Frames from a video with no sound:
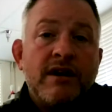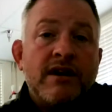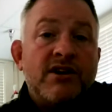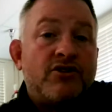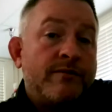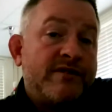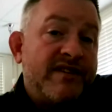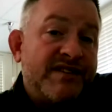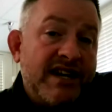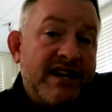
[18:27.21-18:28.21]
in terms of the
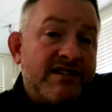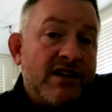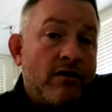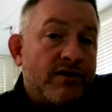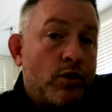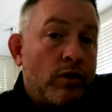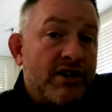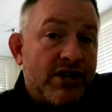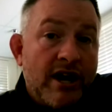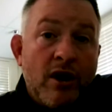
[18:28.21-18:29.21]
CDC or the school age
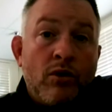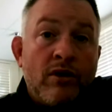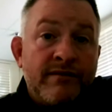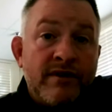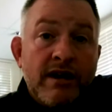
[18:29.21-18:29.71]
care, we're in